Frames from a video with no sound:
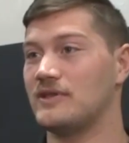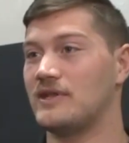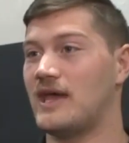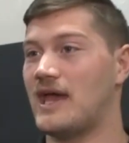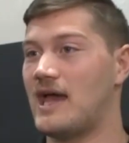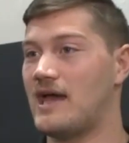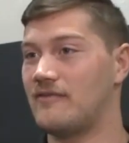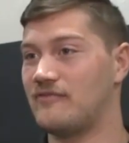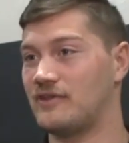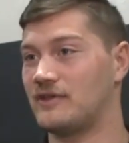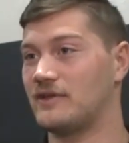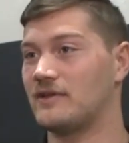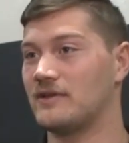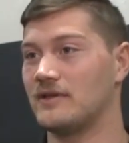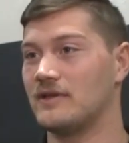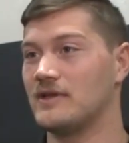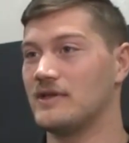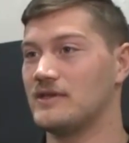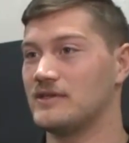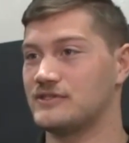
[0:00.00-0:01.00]
and having
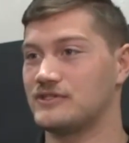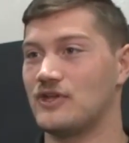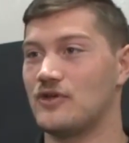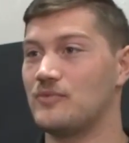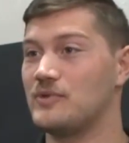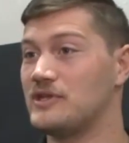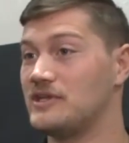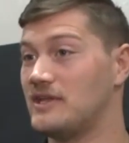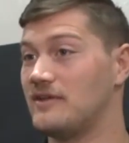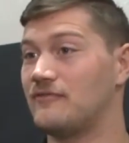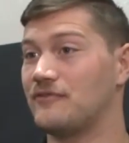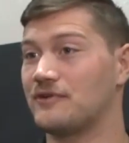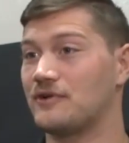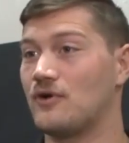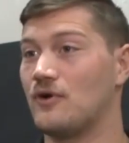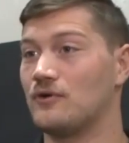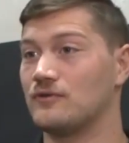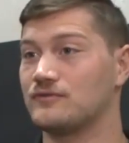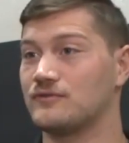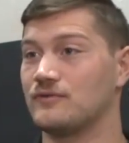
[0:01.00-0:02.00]
so many different
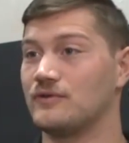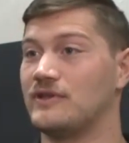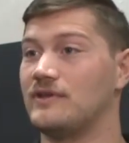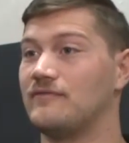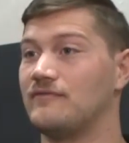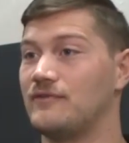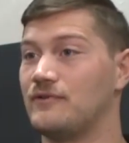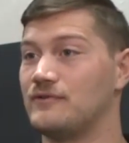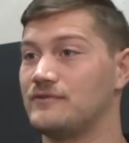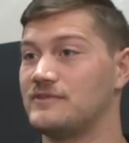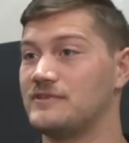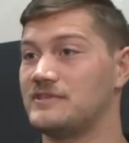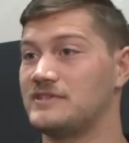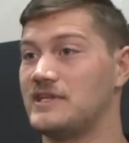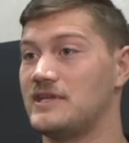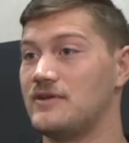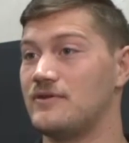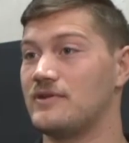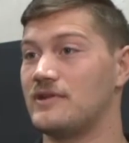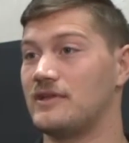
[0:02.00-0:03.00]
cultural influences here